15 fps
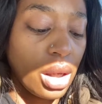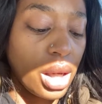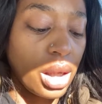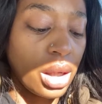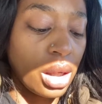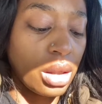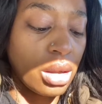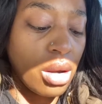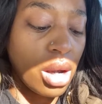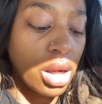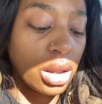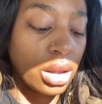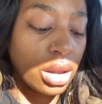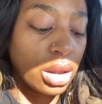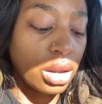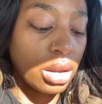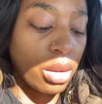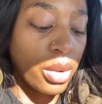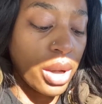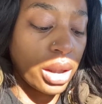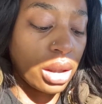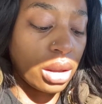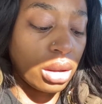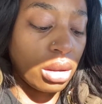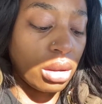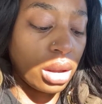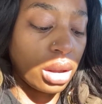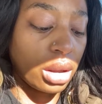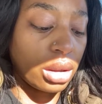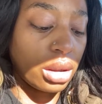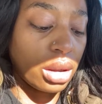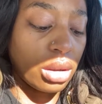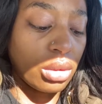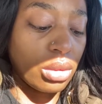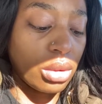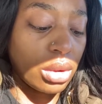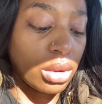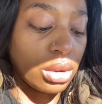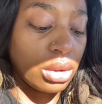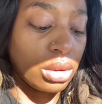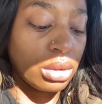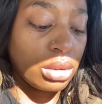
and I know I could just go back in there and get another one